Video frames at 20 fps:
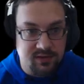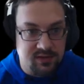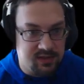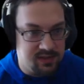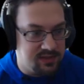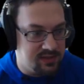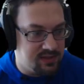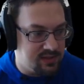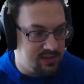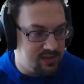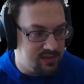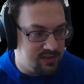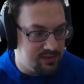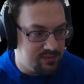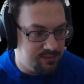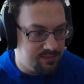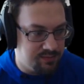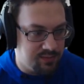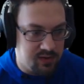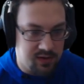that's
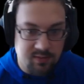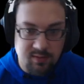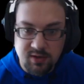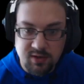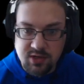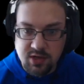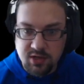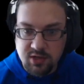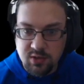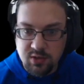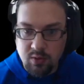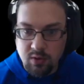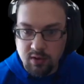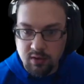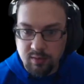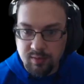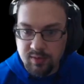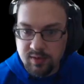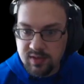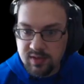pretty much a
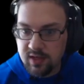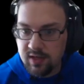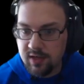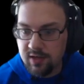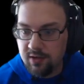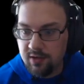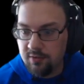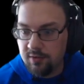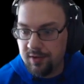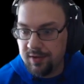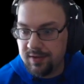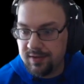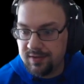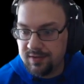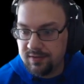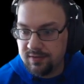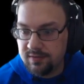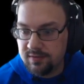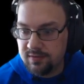200% increase.